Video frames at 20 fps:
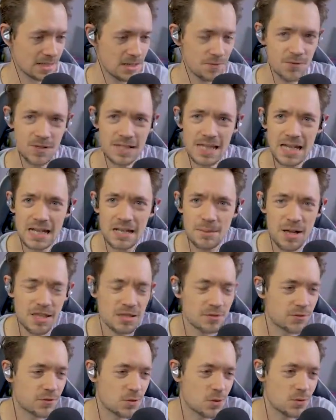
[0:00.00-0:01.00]
keep forgetting about
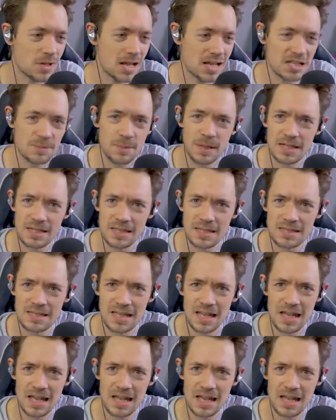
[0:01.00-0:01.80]
the food aspect of this